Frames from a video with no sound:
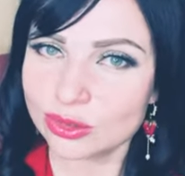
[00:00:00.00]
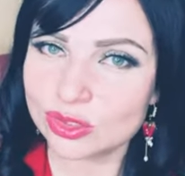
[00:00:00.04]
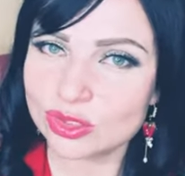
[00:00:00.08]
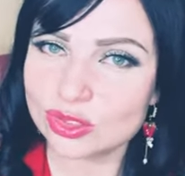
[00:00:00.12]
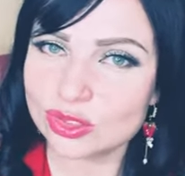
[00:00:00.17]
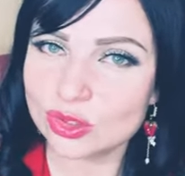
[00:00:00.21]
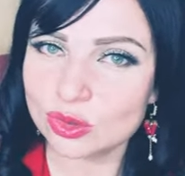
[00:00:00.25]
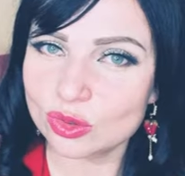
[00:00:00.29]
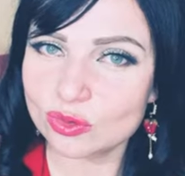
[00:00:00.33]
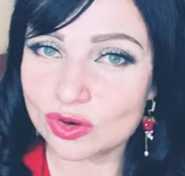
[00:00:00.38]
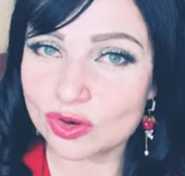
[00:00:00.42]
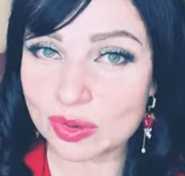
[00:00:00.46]

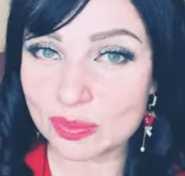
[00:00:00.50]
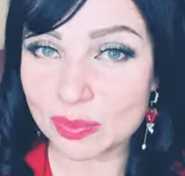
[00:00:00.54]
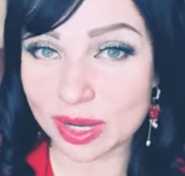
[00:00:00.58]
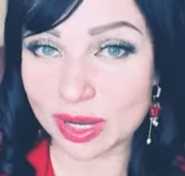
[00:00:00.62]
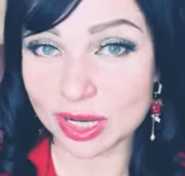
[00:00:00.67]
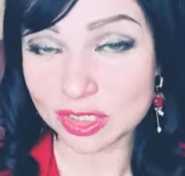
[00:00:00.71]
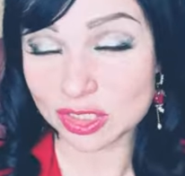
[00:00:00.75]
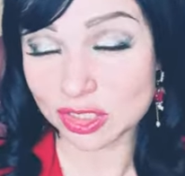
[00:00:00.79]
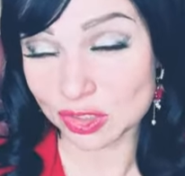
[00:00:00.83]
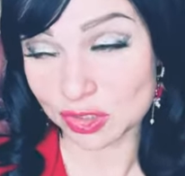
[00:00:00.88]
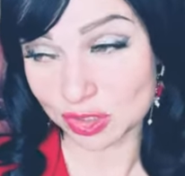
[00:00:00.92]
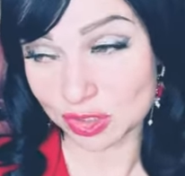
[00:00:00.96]
so very
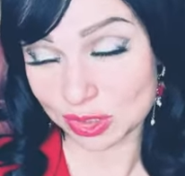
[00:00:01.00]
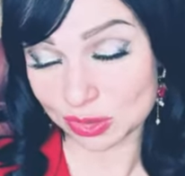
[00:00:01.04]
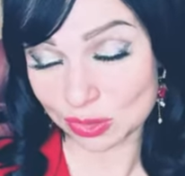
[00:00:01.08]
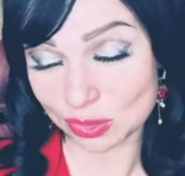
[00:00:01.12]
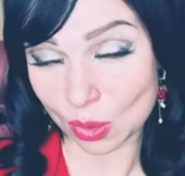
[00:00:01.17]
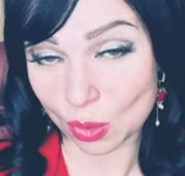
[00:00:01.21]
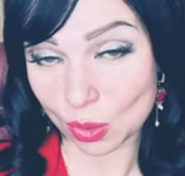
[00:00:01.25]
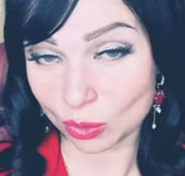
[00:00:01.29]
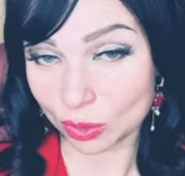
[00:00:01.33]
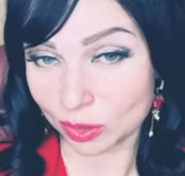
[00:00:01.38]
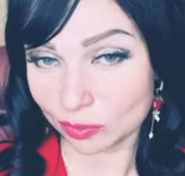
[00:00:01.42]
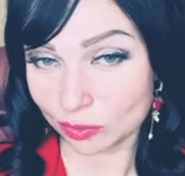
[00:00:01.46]
much. This
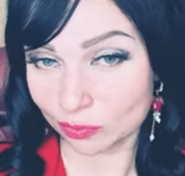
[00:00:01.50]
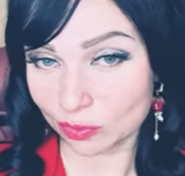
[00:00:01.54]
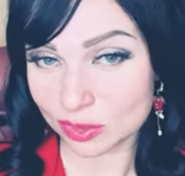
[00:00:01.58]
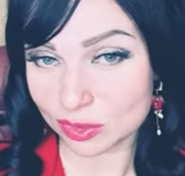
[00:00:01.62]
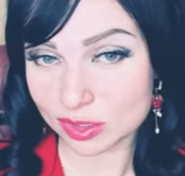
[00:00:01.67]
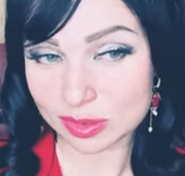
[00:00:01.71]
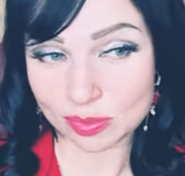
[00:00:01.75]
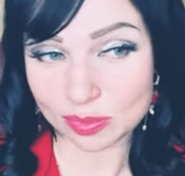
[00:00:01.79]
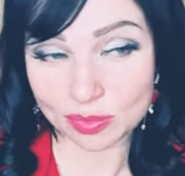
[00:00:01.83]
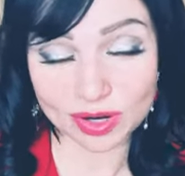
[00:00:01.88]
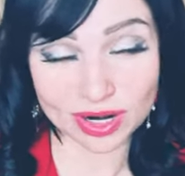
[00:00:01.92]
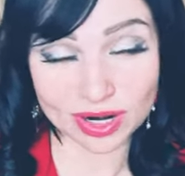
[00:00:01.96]
only was a
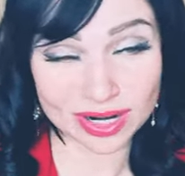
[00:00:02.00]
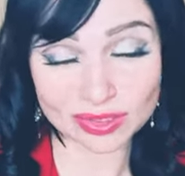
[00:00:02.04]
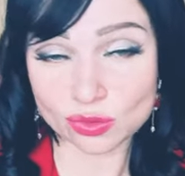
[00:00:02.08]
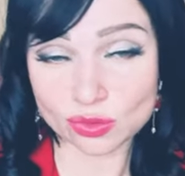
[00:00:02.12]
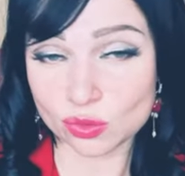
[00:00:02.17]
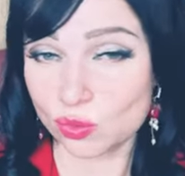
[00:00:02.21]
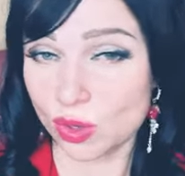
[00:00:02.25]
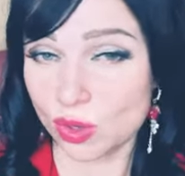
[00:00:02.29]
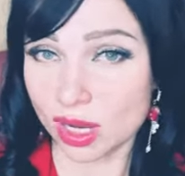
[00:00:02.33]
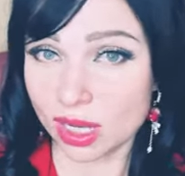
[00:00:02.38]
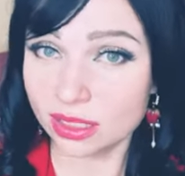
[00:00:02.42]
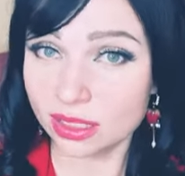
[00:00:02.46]
part
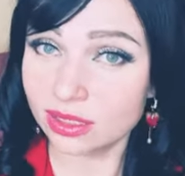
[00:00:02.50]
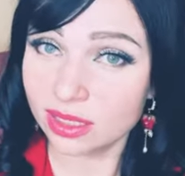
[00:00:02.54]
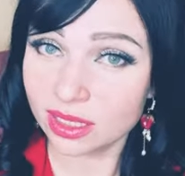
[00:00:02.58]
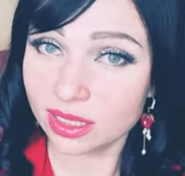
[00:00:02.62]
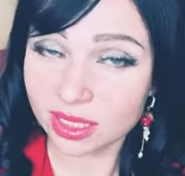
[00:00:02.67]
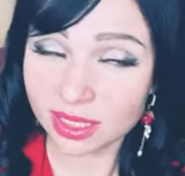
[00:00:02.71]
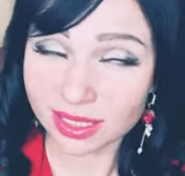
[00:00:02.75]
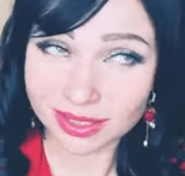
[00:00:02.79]
one.